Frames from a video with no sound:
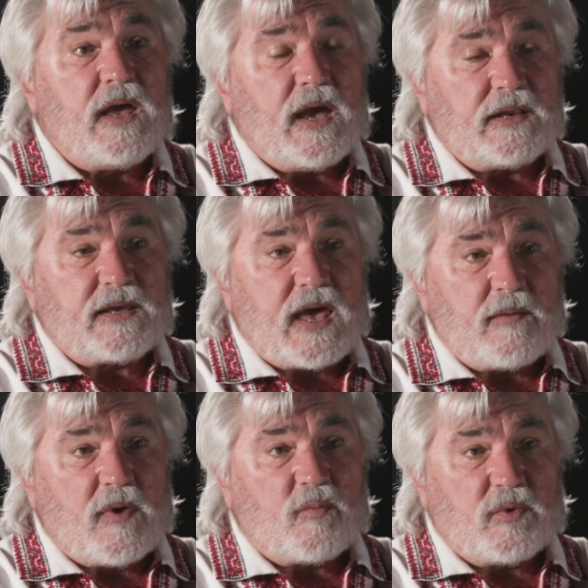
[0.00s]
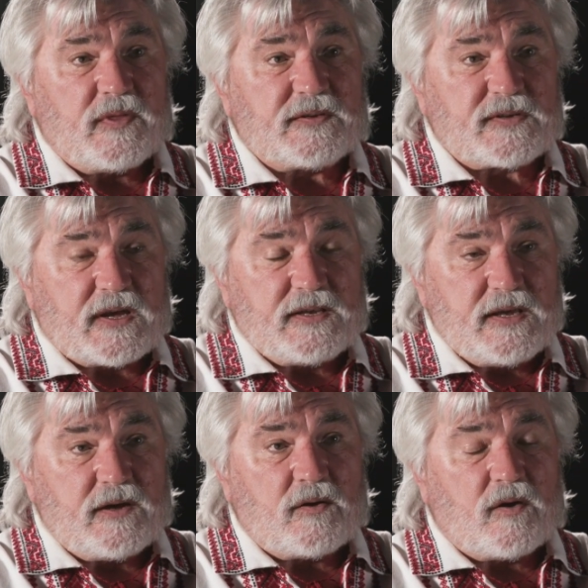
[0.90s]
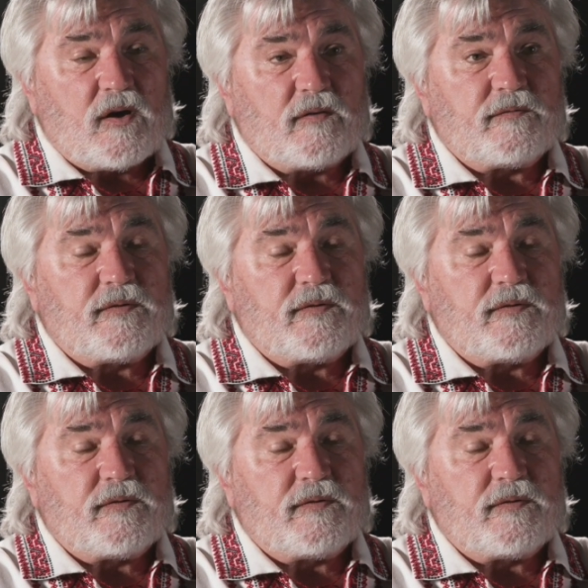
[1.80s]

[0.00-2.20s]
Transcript: And came up with this idea of